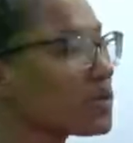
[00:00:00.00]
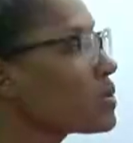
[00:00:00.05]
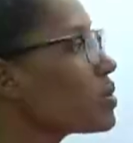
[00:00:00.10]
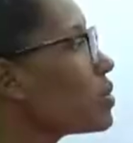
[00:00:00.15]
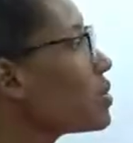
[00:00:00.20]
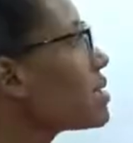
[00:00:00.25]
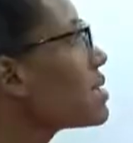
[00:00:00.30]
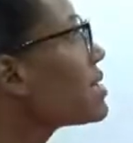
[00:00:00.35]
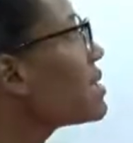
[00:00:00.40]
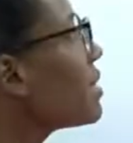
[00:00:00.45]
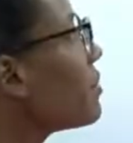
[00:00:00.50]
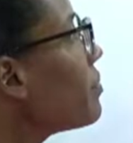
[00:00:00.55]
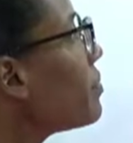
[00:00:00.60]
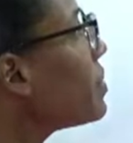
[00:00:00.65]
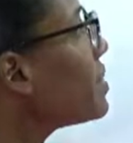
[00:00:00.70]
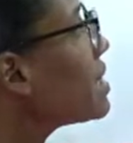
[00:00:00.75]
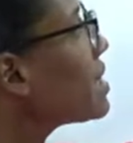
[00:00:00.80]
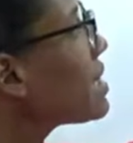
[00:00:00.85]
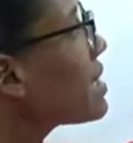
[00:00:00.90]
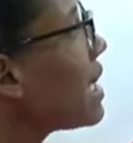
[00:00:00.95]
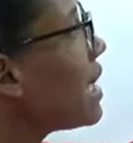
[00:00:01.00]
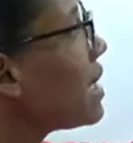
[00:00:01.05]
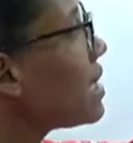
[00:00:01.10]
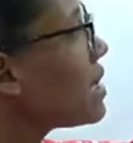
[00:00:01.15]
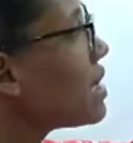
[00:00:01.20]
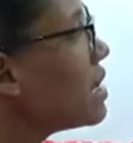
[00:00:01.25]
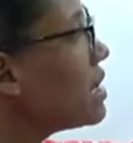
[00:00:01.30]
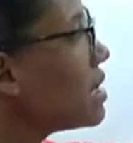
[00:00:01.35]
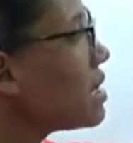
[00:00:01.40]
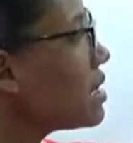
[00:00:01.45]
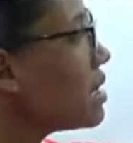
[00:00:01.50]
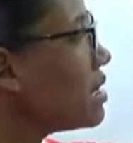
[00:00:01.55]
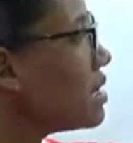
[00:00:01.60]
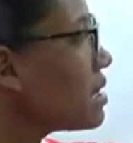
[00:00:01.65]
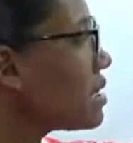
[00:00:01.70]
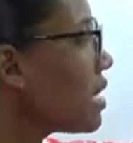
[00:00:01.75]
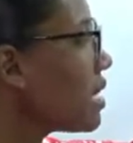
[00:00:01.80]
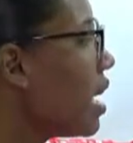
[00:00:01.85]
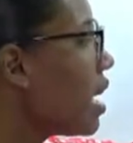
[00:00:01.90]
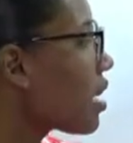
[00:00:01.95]
So simple
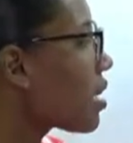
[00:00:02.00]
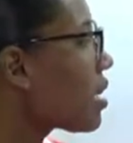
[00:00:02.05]
sentences